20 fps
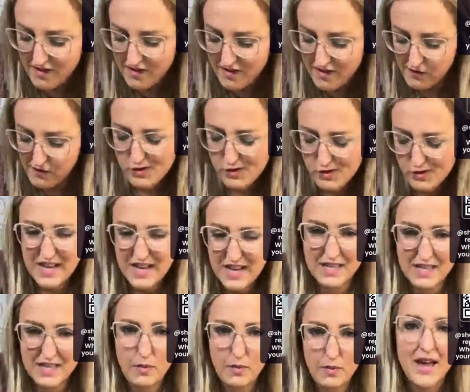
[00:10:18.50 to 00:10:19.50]
it now in the auction
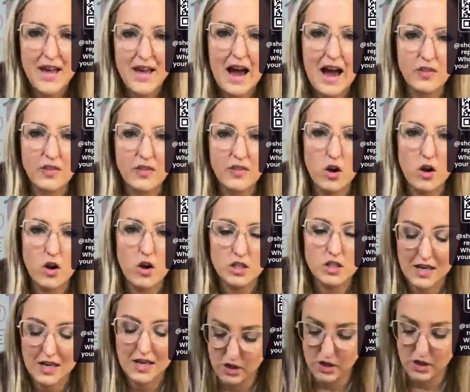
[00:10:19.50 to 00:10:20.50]
section. If you guys do want
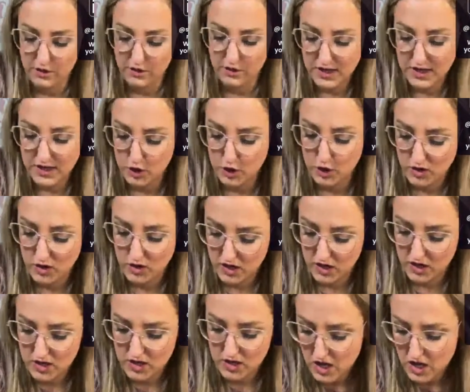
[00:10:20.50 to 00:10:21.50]
to look in
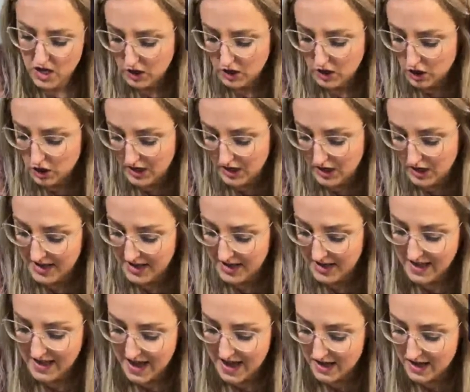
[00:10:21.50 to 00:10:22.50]
that, I can.
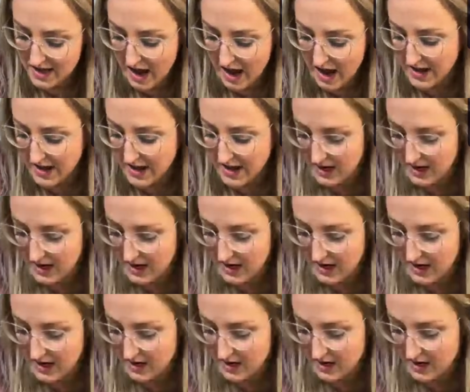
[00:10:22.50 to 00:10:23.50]
I
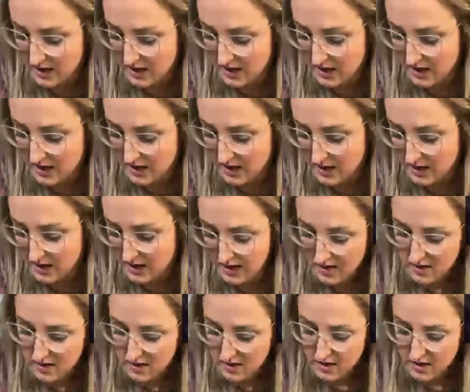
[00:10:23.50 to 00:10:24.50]
don't know if I actually, the
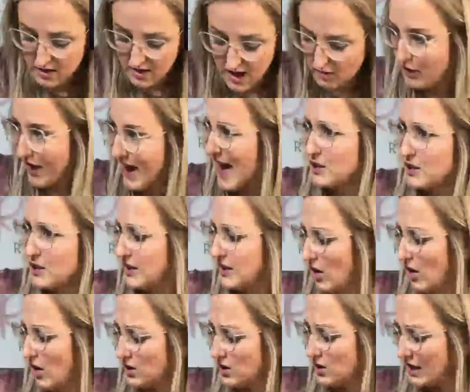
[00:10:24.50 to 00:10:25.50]
auction section, I don't know if I can
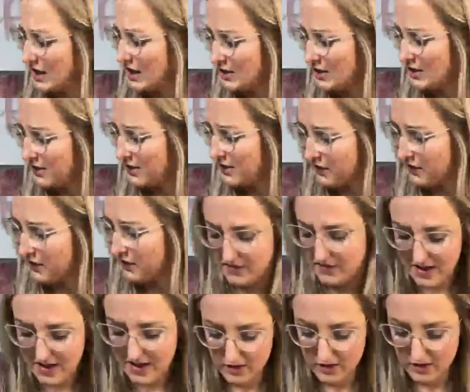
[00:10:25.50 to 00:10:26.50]
have those things down here if you
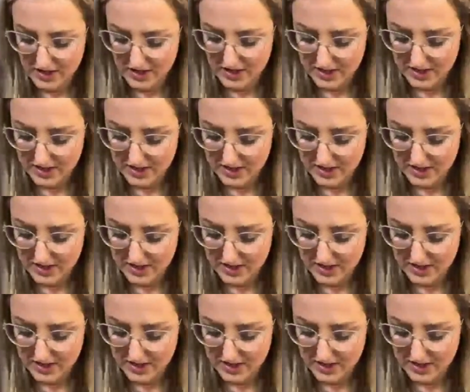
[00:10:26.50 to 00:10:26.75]
guys